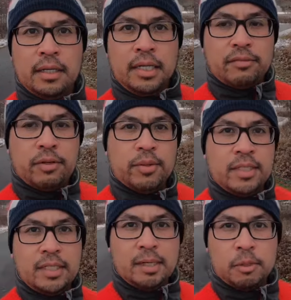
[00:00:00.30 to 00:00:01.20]
everyone.
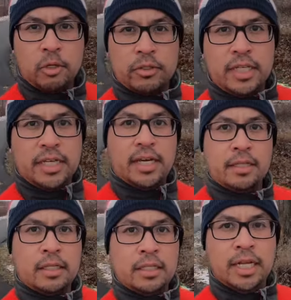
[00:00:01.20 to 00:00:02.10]
I'm currently
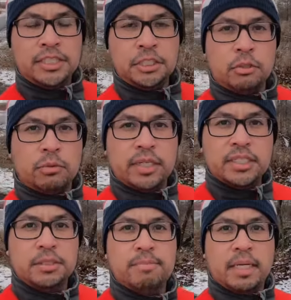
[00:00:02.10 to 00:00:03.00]
at Glacier
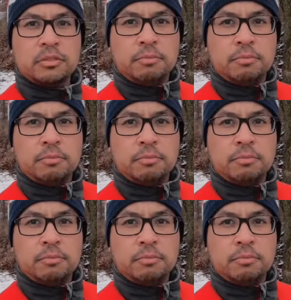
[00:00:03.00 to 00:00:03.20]
Ridge Metro